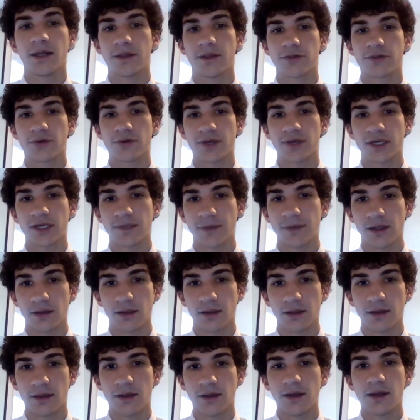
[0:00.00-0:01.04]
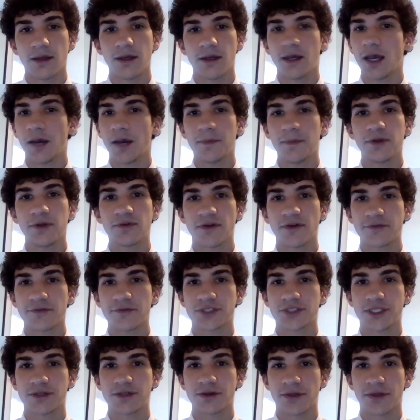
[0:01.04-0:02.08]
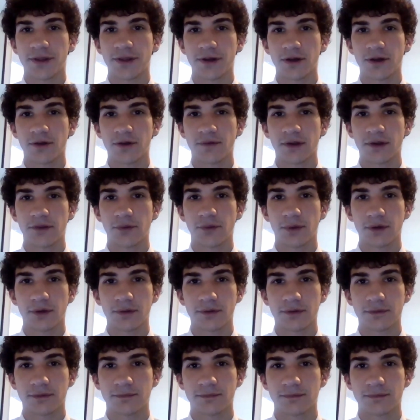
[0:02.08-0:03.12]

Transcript: So Anabel, how many refugees are there around the world?